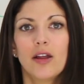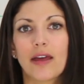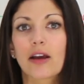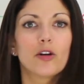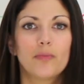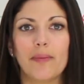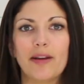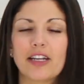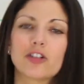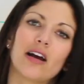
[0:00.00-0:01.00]
there could be
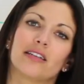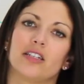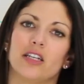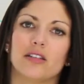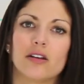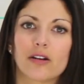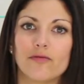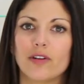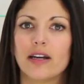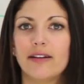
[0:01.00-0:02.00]
bidding strategies that
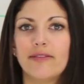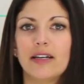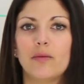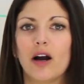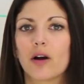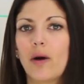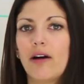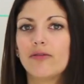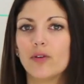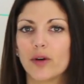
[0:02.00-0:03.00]
can really work
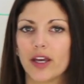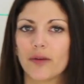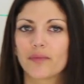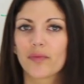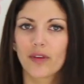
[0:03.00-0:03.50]
well for you.